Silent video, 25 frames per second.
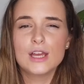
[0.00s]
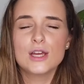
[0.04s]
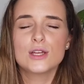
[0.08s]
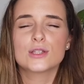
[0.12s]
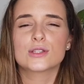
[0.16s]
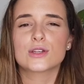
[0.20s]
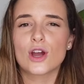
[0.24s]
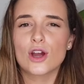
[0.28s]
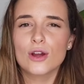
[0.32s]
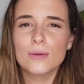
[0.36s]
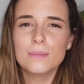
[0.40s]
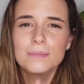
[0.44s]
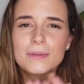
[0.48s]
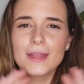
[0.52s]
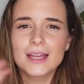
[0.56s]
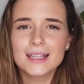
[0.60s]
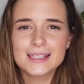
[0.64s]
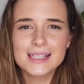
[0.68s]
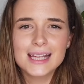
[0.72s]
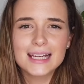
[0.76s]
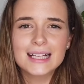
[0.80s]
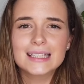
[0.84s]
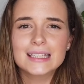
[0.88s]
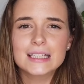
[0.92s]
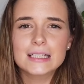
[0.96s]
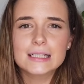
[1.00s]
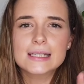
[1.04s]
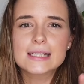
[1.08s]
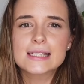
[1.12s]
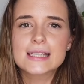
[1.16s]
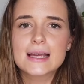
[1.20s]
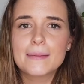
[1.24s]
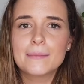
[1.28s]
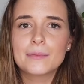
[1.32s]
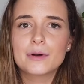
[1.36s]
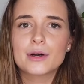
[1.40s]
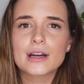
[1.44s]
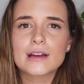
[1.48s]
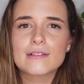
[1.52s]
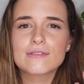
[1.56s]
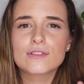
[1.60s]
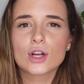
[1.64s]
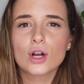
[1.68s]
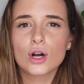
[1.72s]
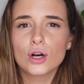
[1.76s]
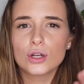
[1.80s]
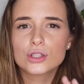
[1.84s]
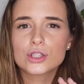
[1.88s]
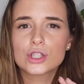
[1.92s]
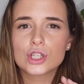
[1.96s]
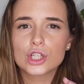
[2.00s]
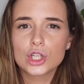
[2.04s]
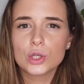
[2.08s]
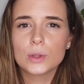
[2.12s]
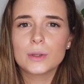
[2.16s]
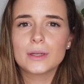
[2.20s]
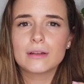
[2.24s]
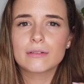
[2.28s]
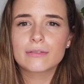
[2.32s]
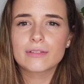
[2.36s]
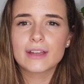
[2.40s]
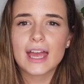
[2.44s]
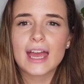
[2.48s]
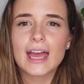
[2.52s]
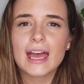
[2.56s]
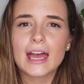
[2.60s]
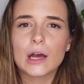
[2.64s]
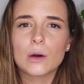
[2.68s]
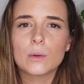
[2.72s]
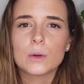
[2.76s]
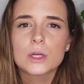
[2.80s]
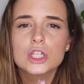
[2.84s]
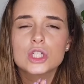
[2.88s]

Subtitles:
So I hope that's like a little summary of the continuity of care,